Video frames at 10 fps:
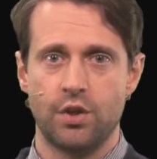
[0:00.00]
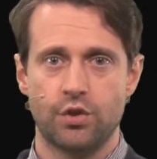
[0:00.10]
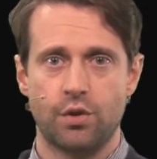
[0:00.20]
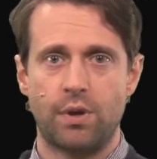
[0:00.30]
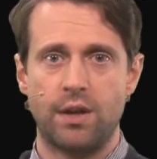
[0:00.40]

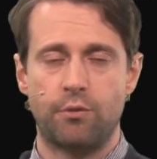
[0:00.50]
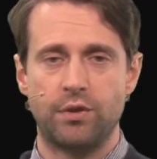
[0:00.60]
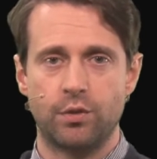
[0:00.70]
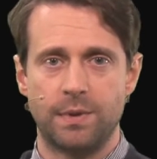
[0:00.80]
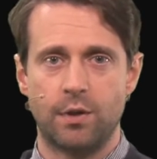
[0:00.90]
So I
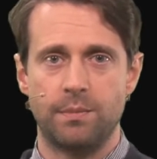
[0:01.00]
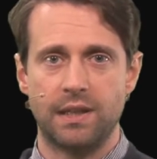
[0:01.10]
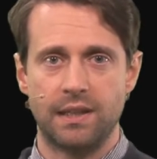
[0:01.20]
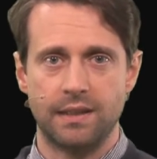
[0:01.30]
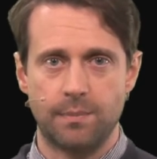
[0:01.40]
want to be
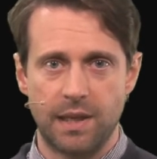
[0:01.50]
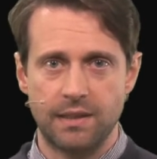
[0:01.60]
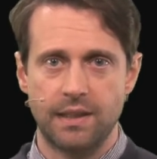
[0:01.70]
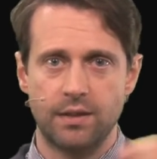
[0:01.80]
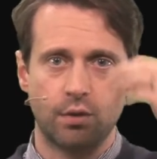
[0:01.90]
completely
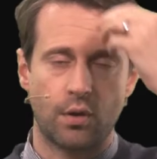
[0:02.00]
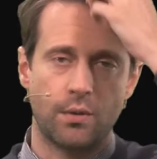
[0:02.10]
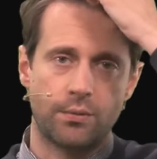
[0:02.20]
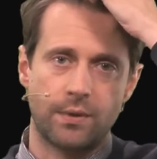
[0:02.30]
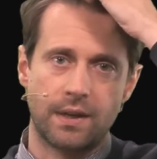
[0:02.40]
independent
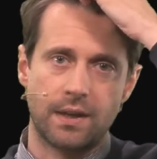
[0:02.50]
of